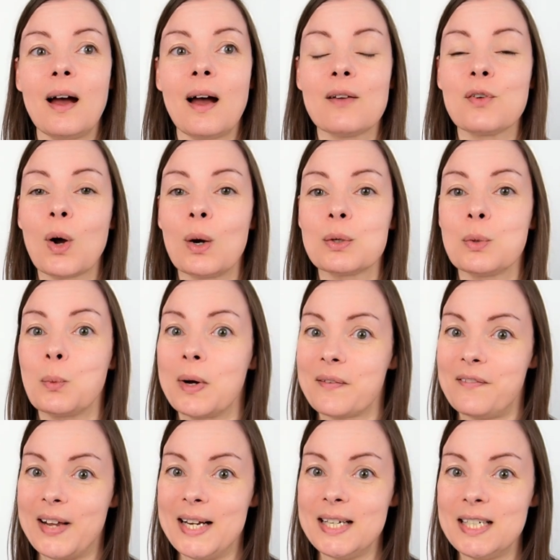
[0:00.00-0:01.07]
I've got one
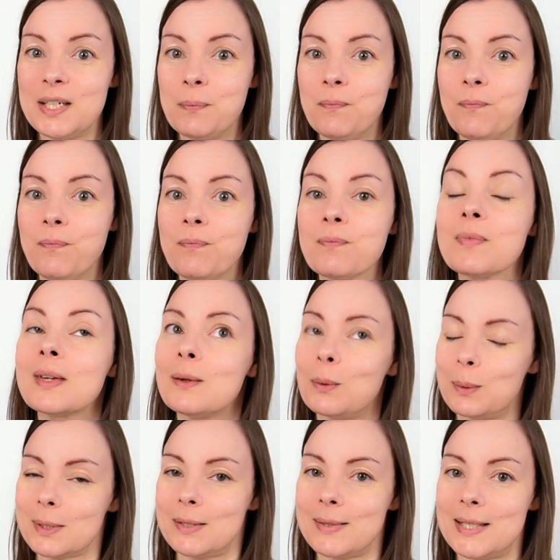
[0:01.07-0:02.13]
finish,
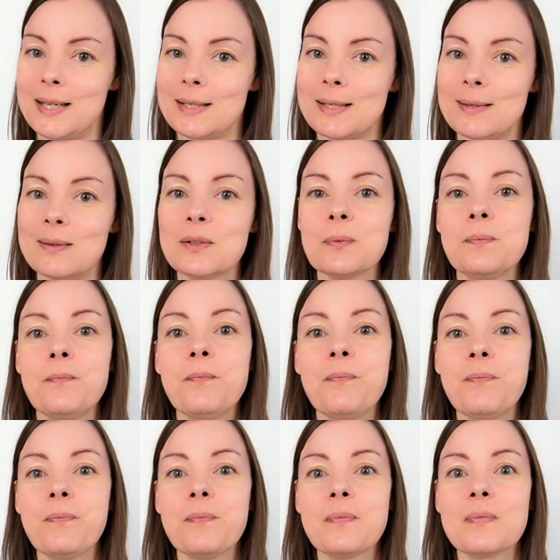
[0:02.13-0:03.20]
also a stitch along,
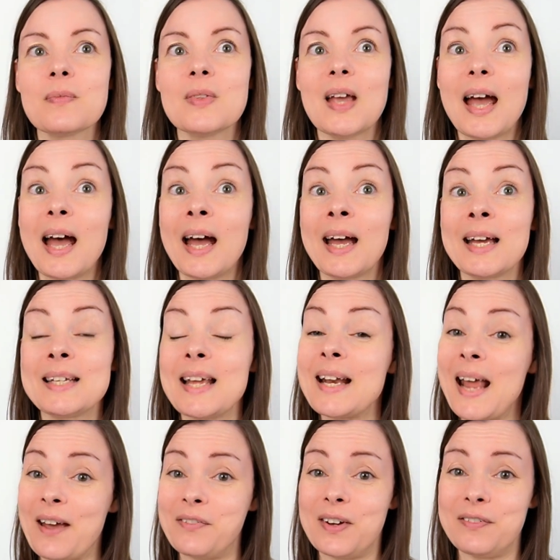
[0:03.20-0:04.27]
and
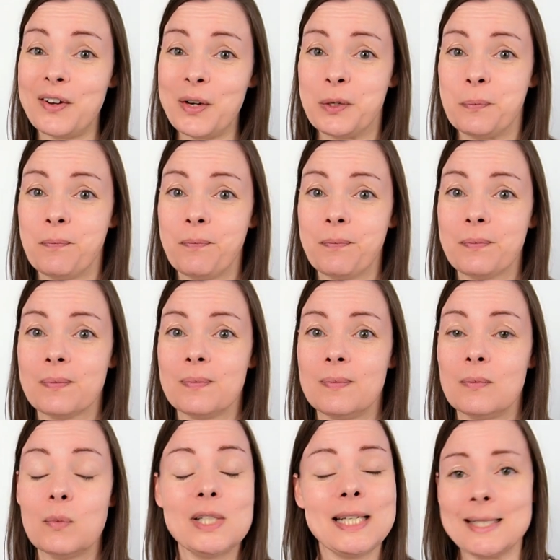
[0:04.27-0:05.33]
an FFO,
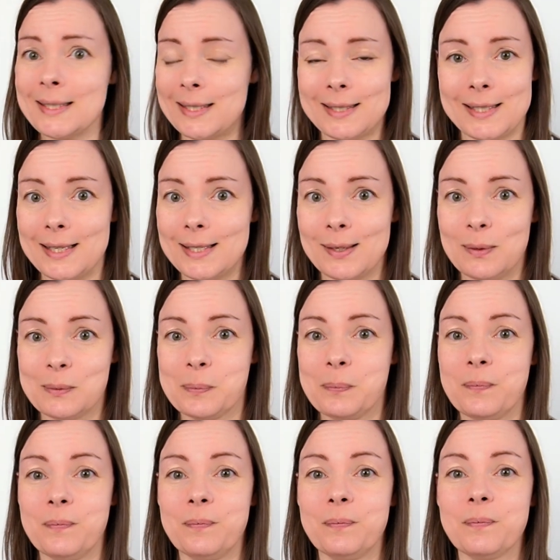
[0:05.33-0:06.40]
which isn't a stitch along.
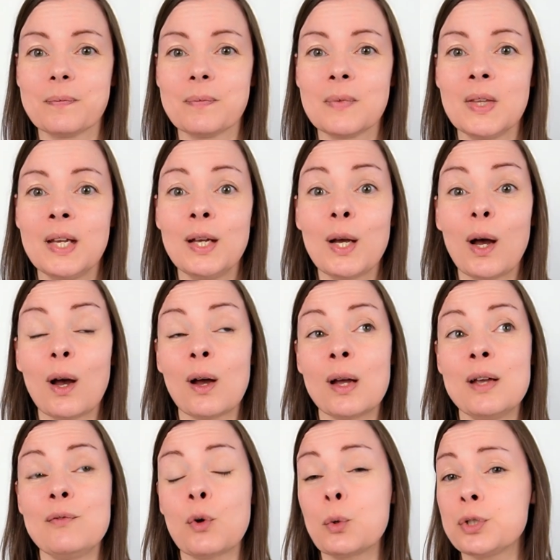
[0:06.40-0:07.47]

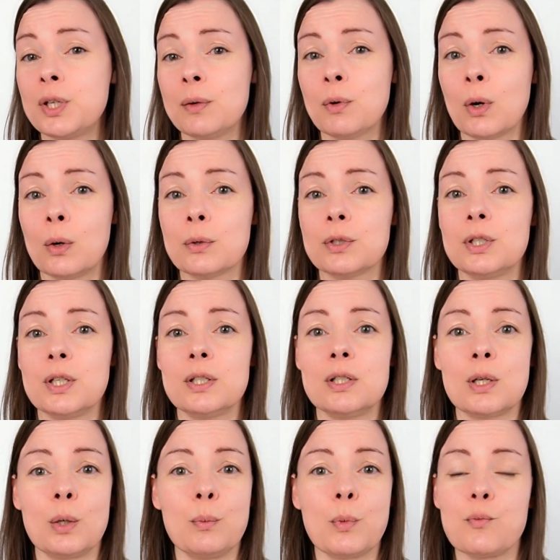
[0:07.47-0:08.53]
I've also got
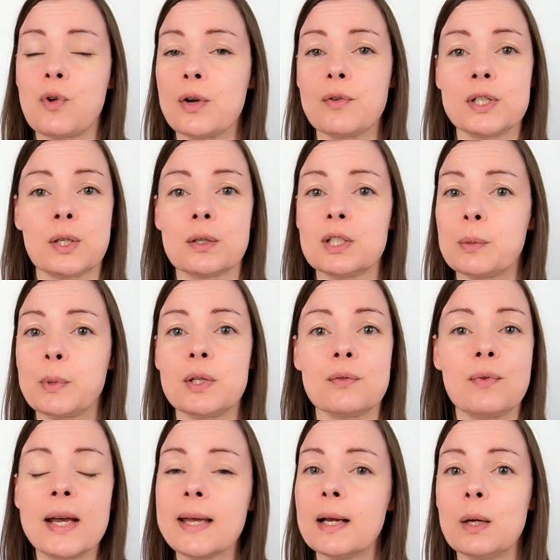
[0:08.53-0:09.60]
some progress on some of the
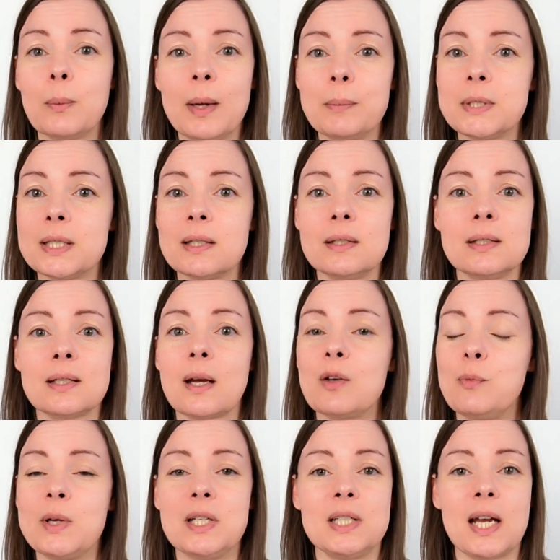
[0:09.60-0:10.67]
regular whips that
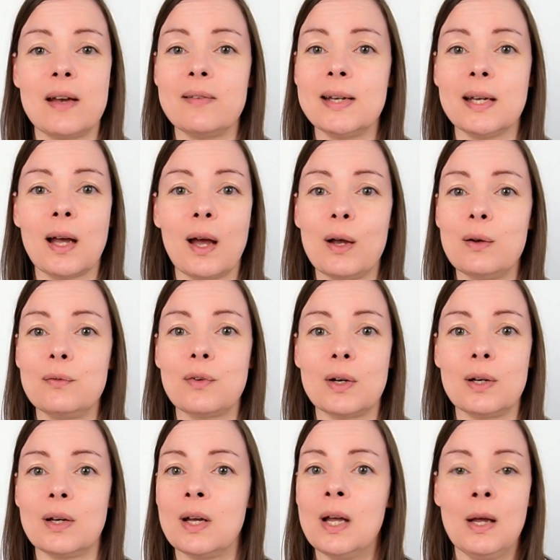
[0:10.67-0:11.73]
I've been sharing
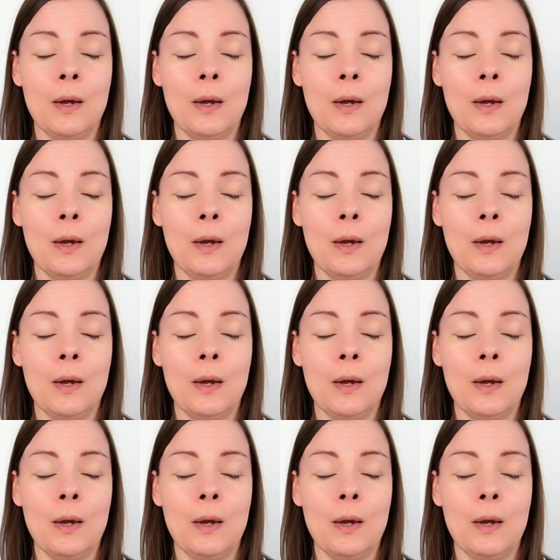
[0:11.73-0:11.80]
over